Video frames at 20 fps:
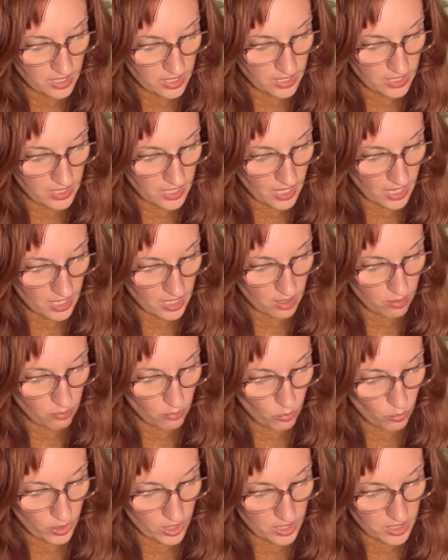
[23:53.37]
came
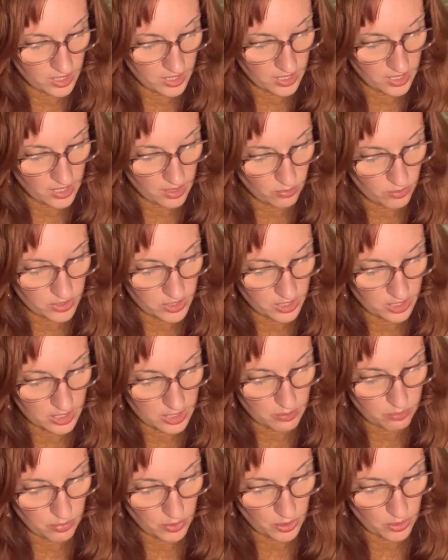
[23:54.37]
when he was
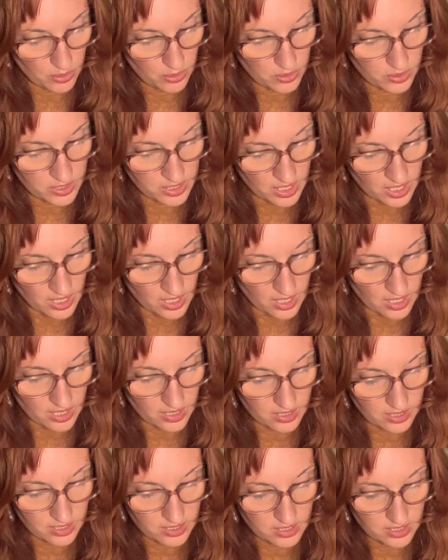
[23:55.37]
exposed,
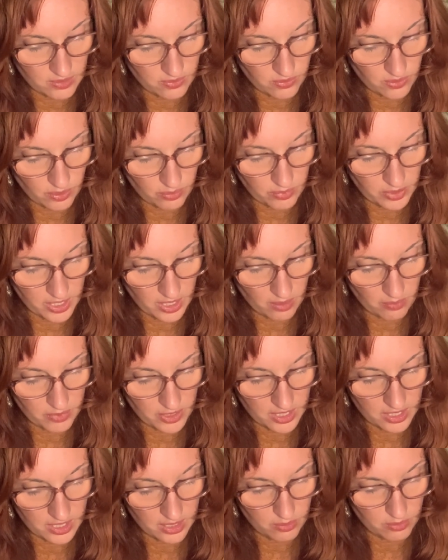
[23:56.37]
elicited from him
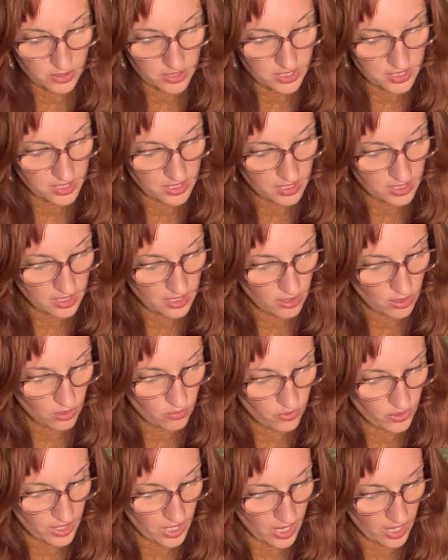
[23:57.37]
that he was thinking of
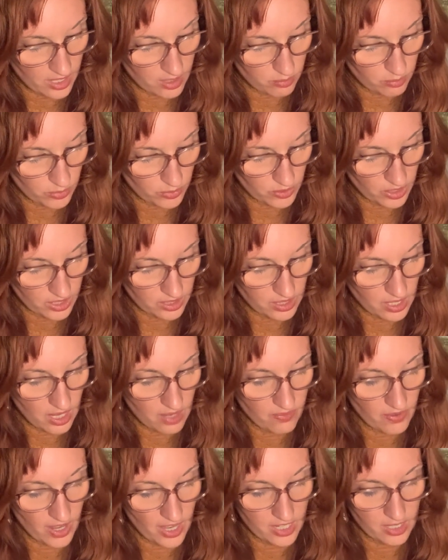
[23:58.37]
an animal, a
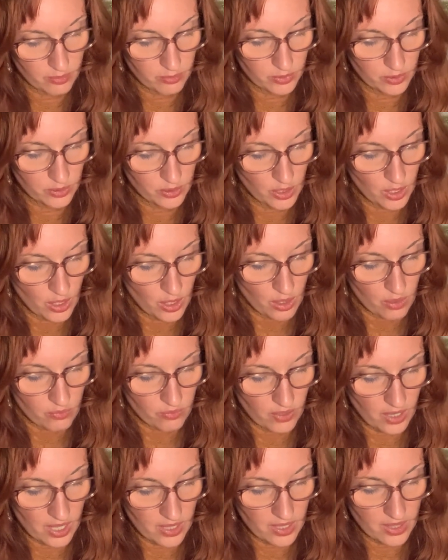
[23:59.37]
live animal,
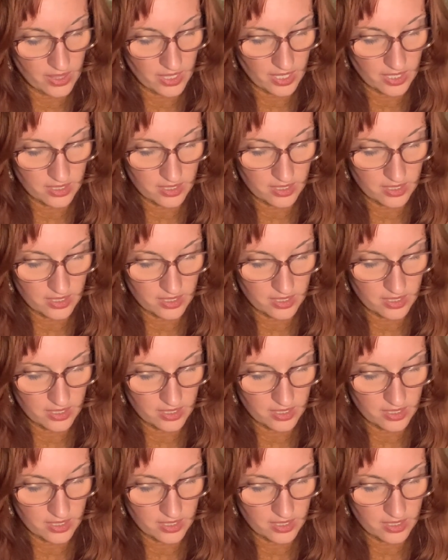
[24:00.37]
rather than